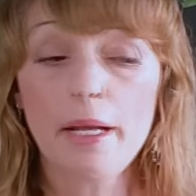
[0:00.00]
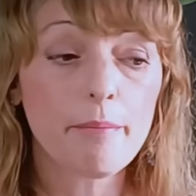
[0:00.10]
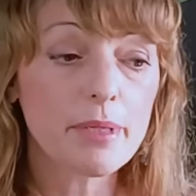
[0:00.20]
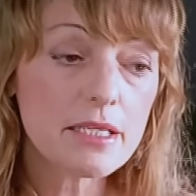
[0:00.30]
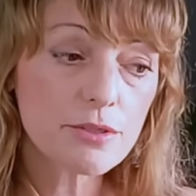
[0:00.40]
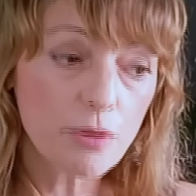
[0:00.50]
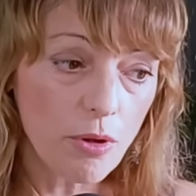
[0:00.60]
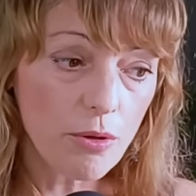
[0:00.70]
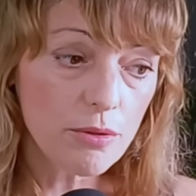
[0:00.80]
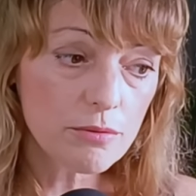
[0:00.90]
But these are
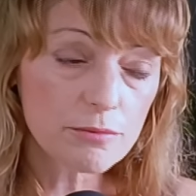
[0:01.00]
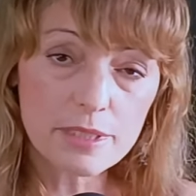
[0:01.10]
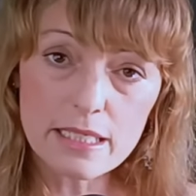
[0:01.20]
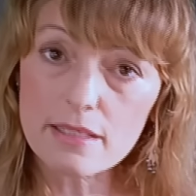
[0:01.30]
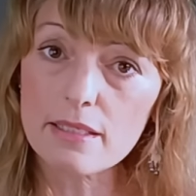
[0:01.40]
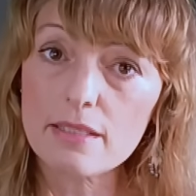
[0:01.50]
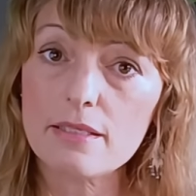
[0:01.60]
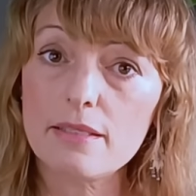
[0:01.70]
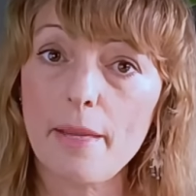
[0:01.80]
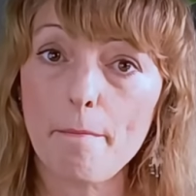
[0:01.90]
all
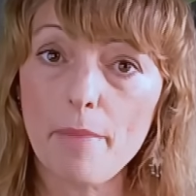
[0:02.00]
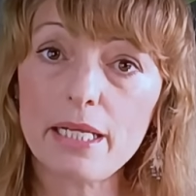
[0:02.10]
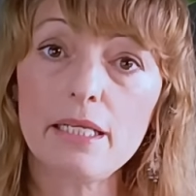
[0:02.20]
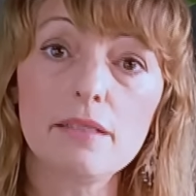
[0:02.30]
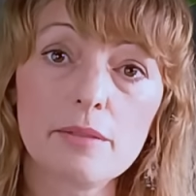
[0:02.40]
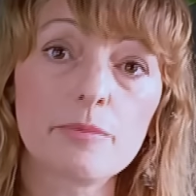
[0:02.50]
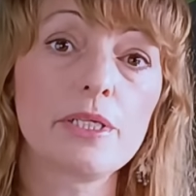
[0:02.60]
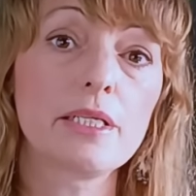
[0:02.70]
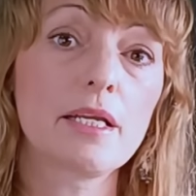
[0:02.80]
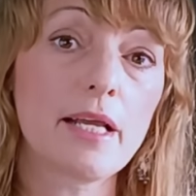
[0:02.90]
reasons that many
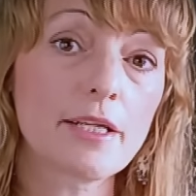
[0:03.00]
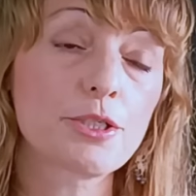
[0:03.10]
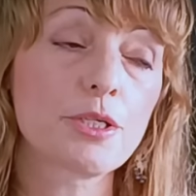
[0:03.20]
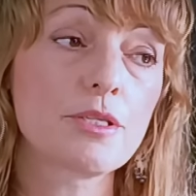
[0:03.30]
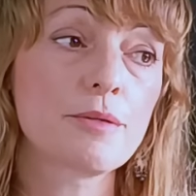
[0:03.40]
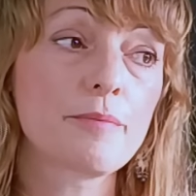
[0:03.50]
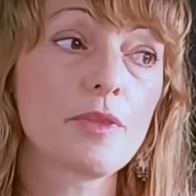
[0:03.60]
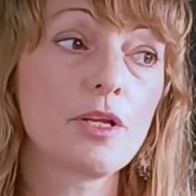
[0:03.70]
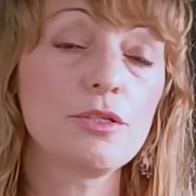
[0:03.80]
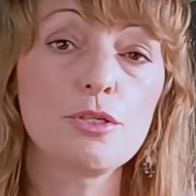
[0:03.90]
limerent connections
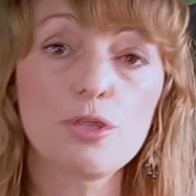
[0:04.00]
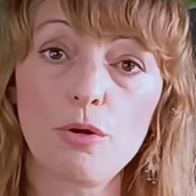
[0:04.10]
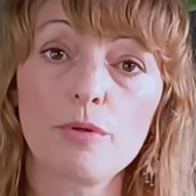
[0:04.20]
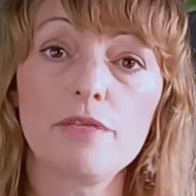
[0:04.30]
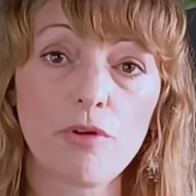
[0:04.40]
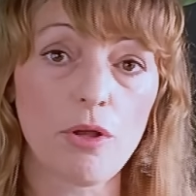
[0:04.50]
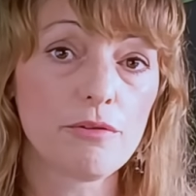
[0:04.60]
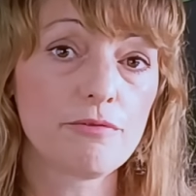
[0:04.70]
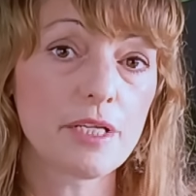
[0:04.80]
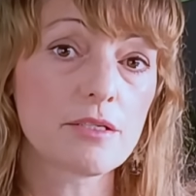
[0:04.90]
don't
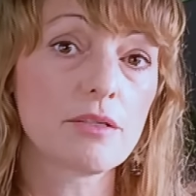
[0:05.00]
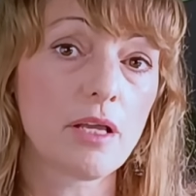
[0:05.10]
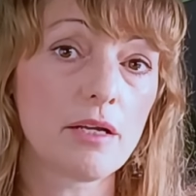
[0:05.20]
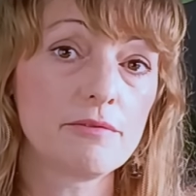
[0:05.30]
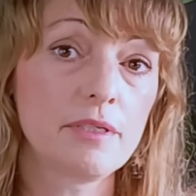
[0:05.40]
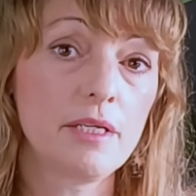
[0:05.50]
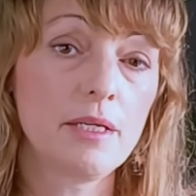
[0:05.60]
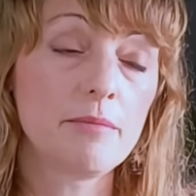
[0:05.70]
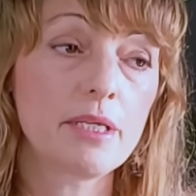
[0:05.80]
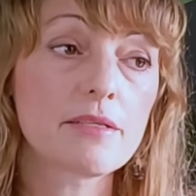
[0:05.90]
evolve into love,
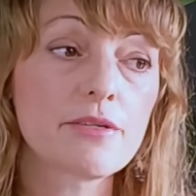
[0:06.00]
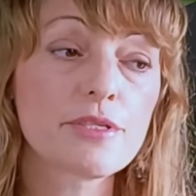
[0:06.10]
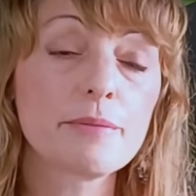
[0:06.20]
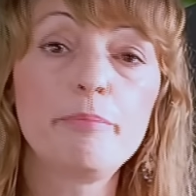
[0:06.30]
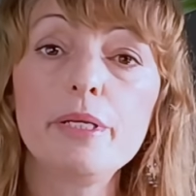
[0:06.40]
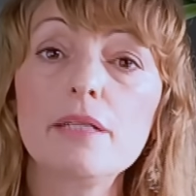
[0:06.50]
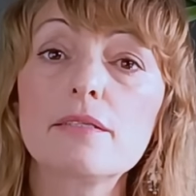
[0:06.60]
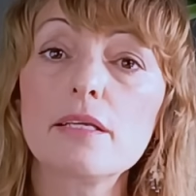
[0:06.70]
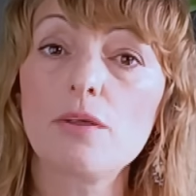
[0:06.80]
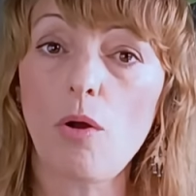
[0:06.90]
because there's a
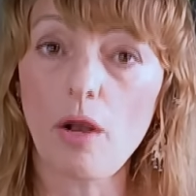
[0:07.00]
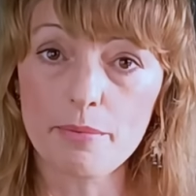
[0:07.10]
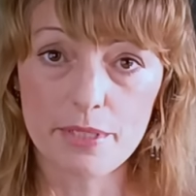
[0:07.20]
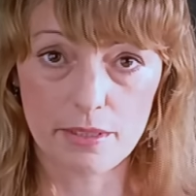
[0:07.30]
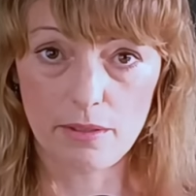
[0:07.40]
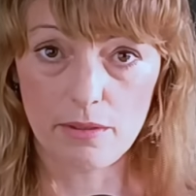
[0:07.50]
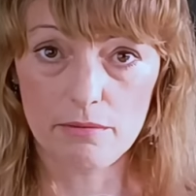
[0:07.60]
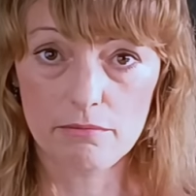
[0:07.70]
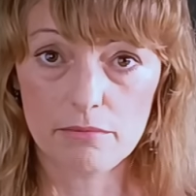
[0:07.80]
built-in obstacle.